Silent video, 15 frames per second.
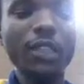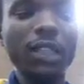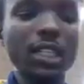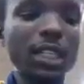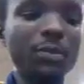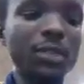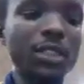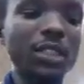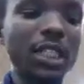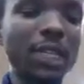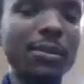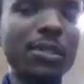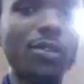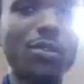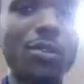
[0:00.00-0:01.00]
let me
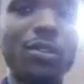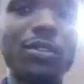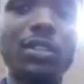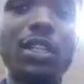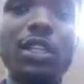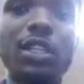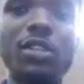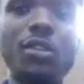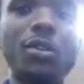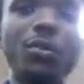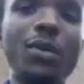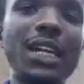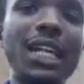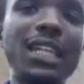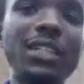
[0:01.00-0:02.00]
go on. So
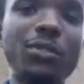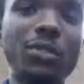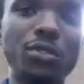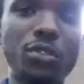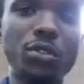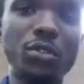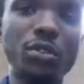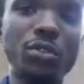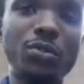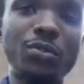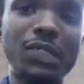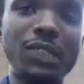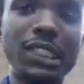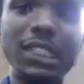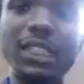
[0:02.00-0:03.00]
what I really want to show you
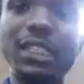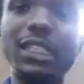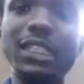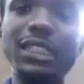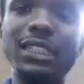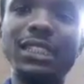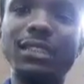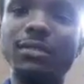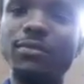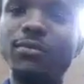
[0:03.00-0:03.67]
today is